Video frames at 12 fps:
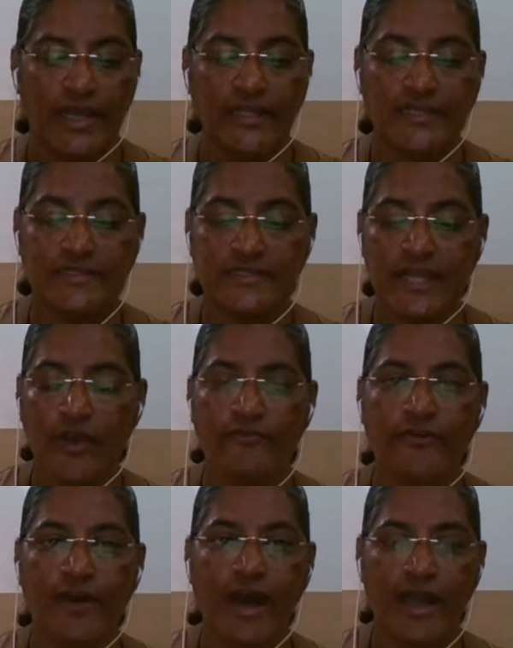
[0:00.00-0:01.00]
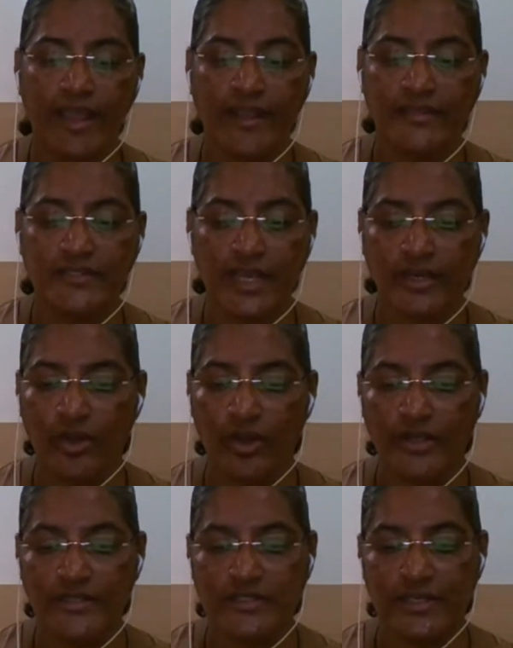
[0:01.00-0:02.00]
In this day of high-end
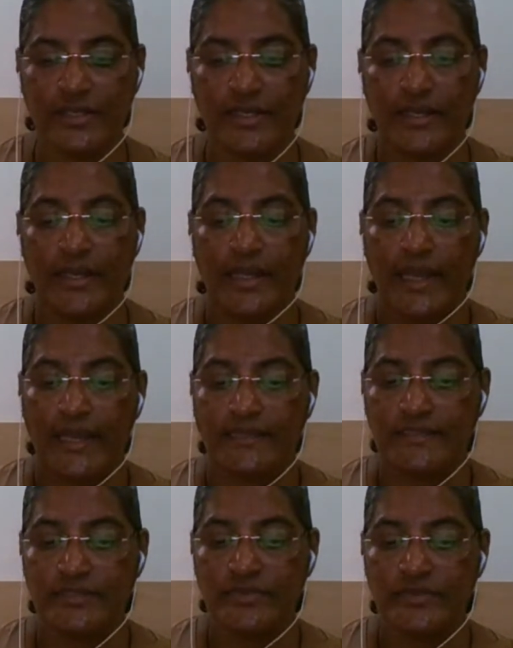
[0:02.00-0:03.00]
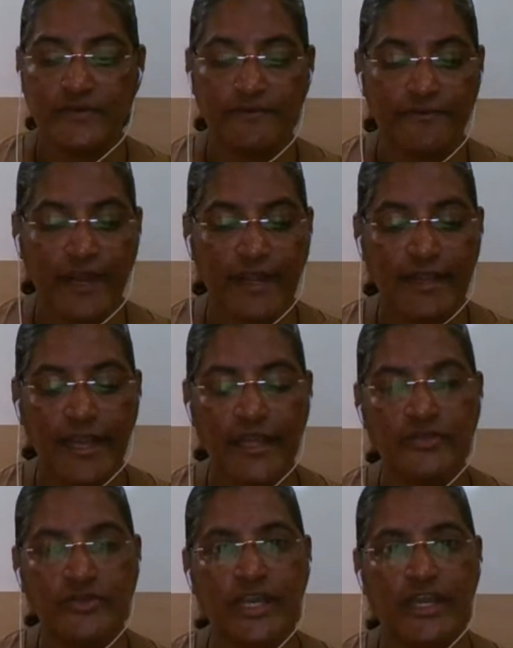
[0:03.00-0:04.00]
technology and student-friendly
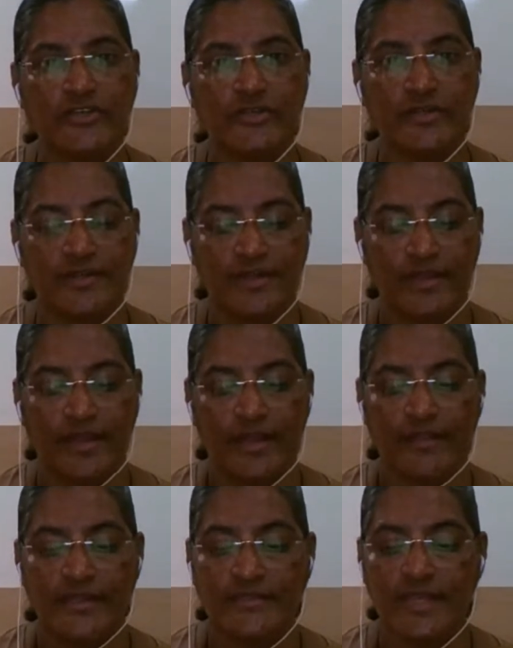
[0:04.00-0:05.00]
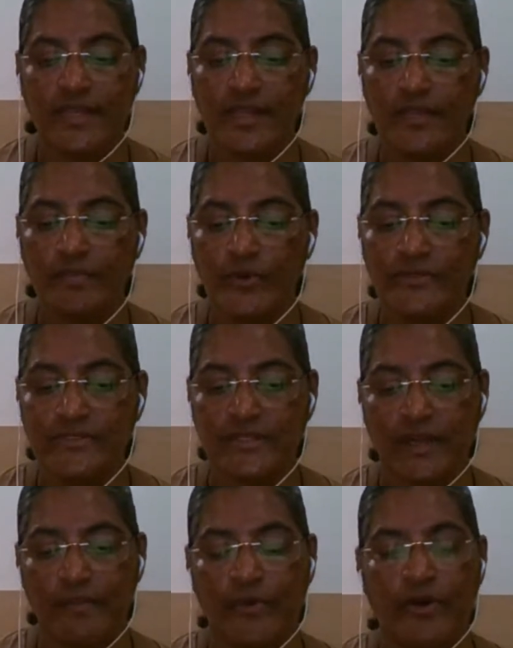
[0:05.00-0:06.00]
education, the single most
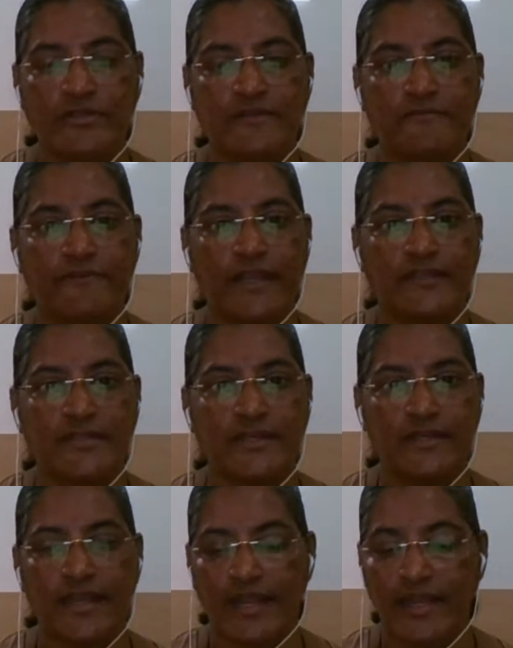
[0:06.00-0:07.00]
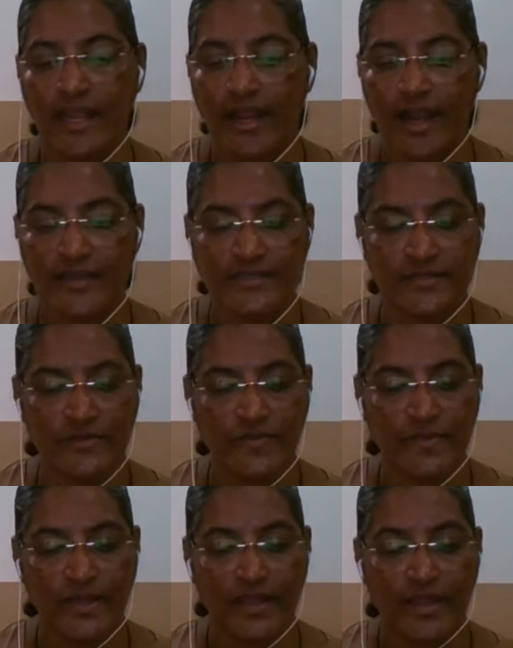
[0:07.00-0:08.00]
important factor in any
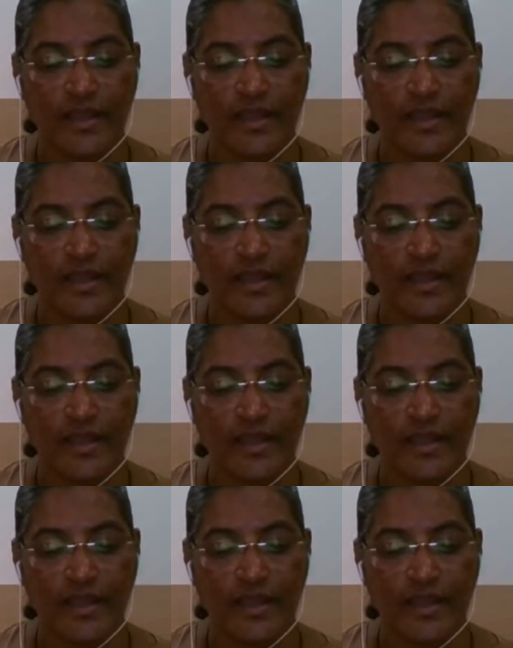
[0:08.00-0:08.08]
classroom